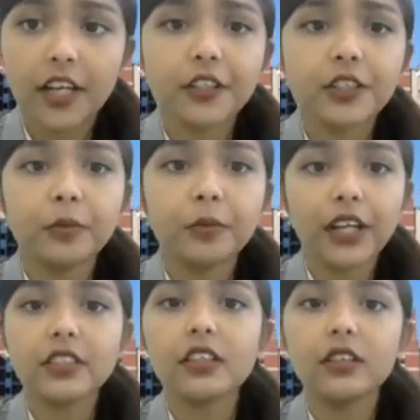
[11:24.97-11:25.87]
here are some
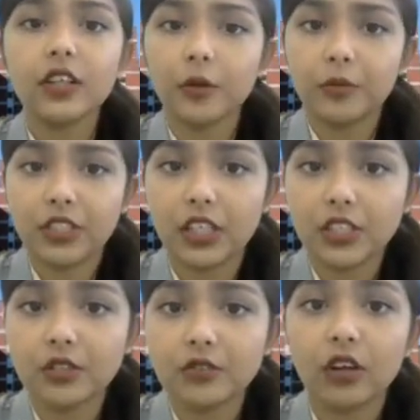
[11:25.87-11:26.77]
practical
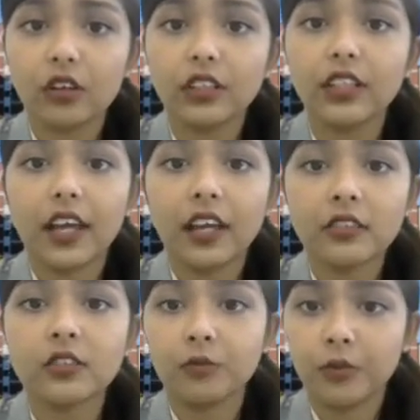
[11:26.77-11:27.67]
recommendations following the
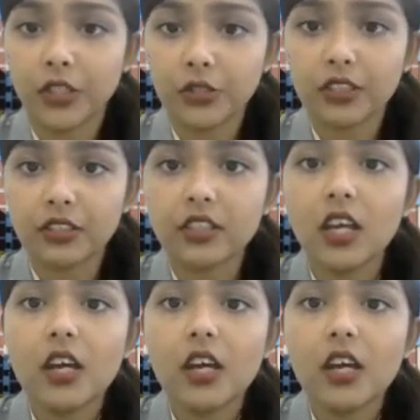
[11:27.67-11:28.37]
ends of matrix